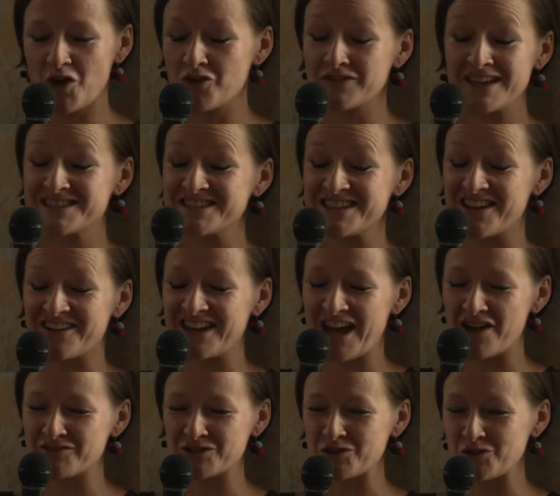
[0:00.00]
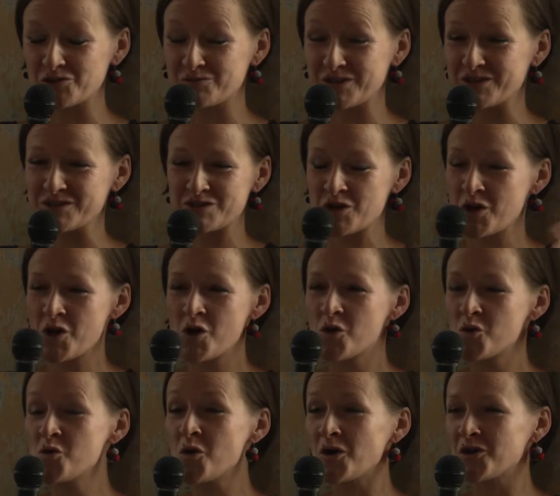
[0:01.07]
necessarily after gold, because
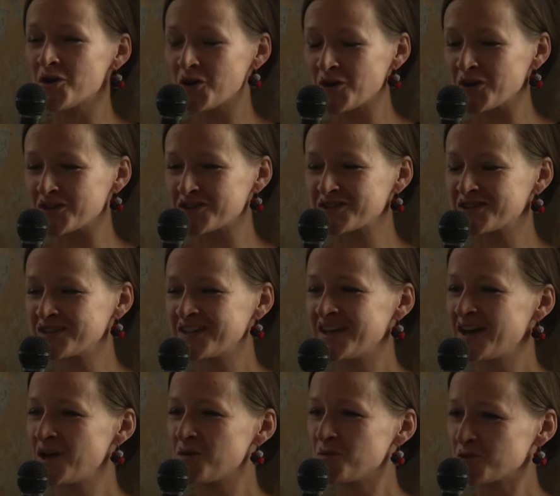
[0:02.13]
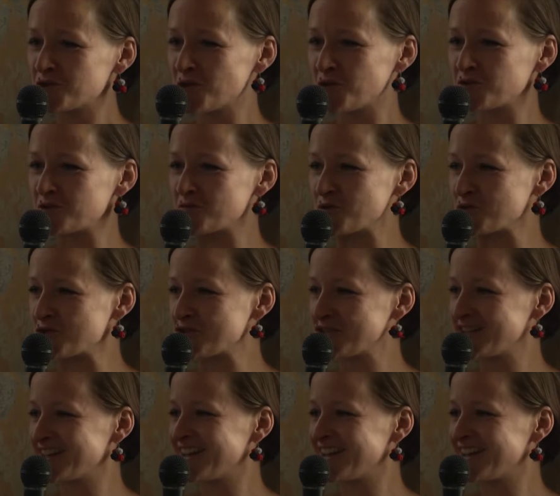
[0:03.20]
who on earth would go to Mush?